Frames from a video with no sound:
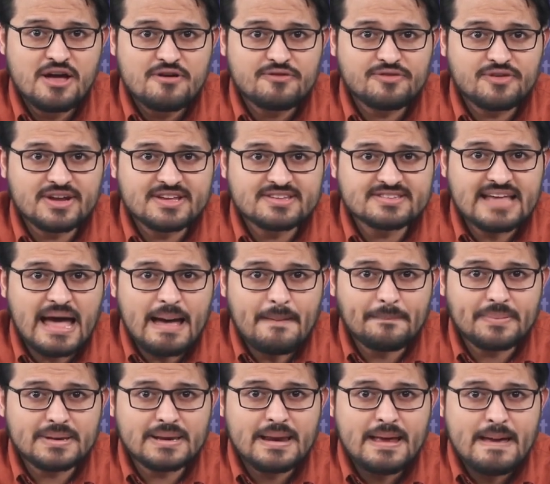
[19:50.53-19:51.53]
For
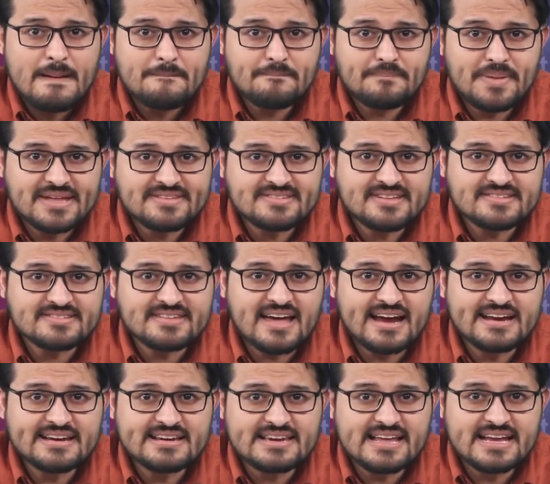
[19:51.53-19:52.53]
example,
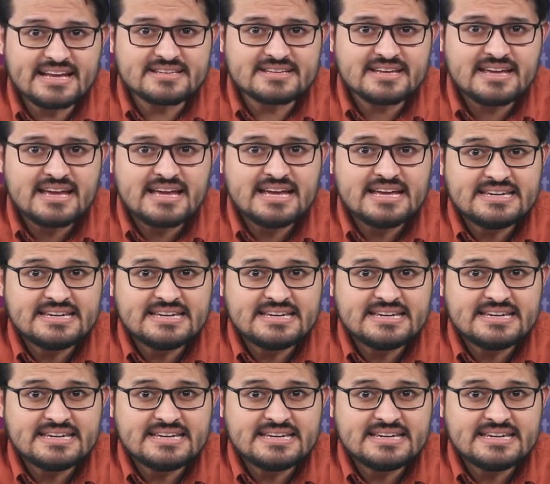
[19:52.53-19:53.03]
pesticide-linked